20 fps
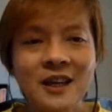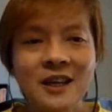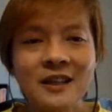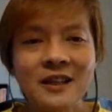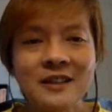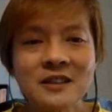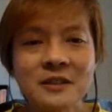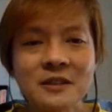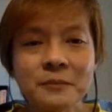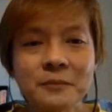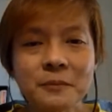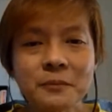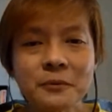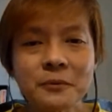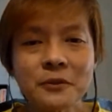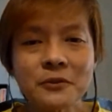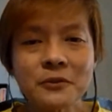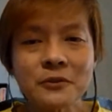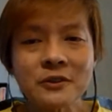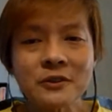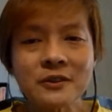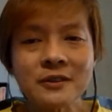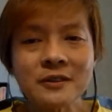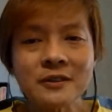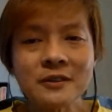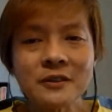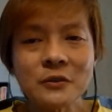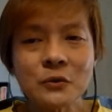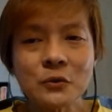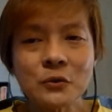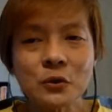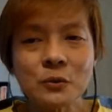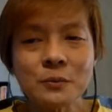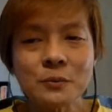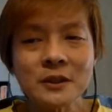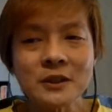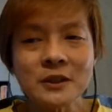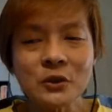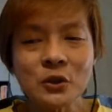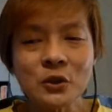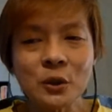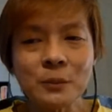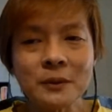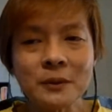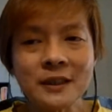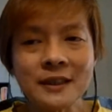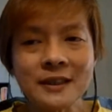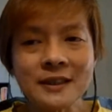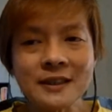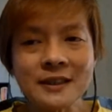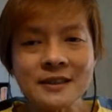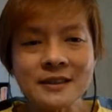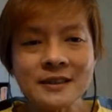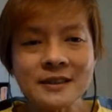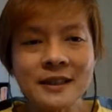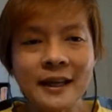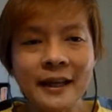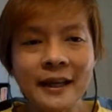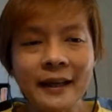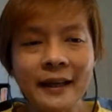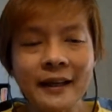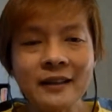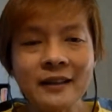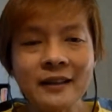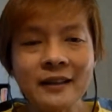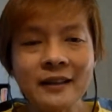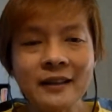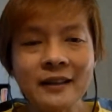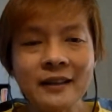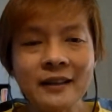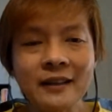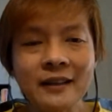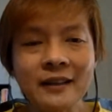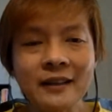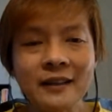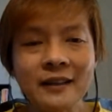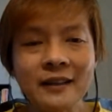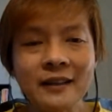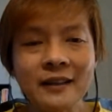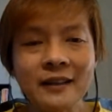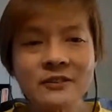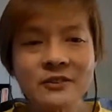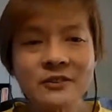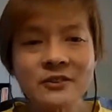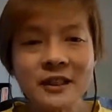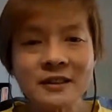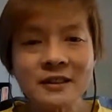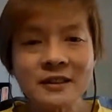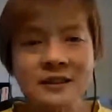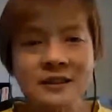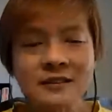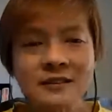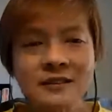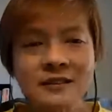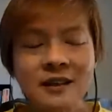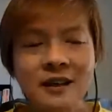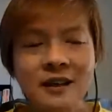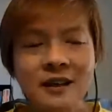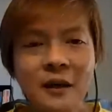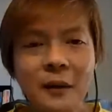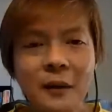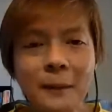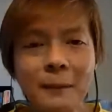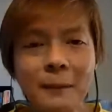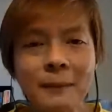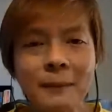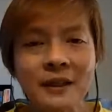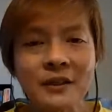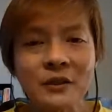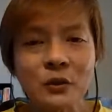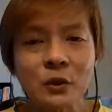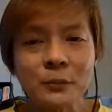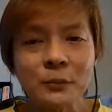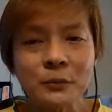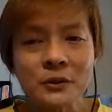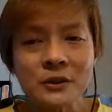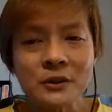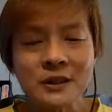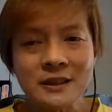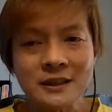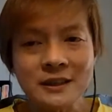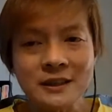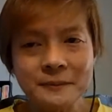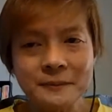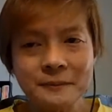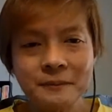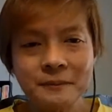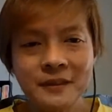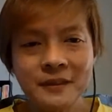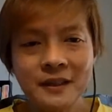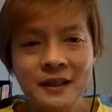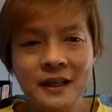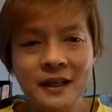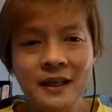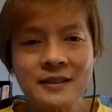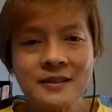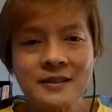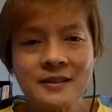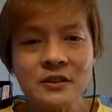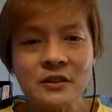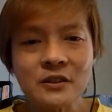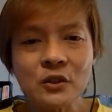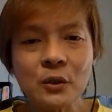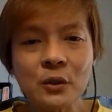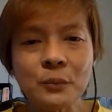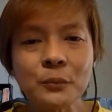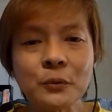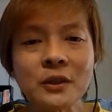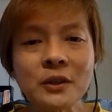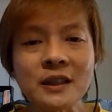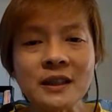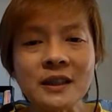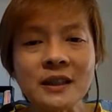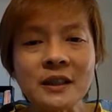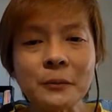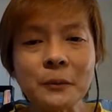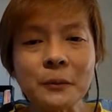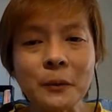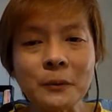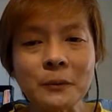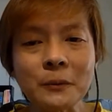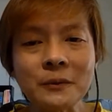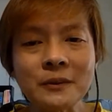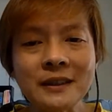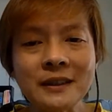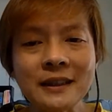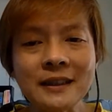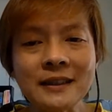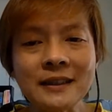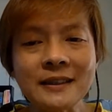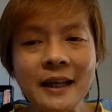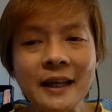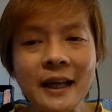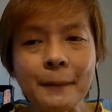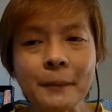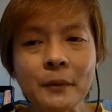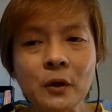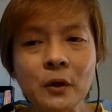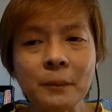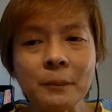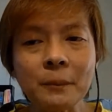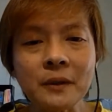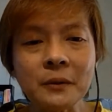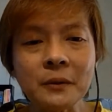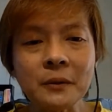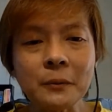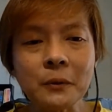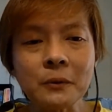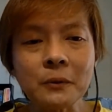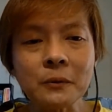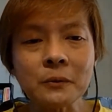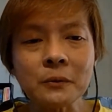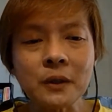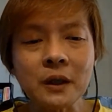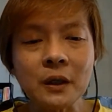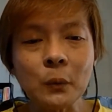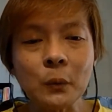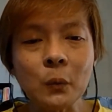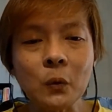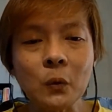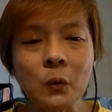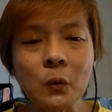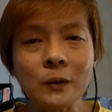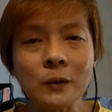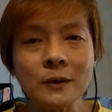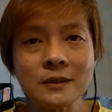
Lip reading: It's my pleasure to be nominated and selected by the community as the community hero in the APCOM Hero Award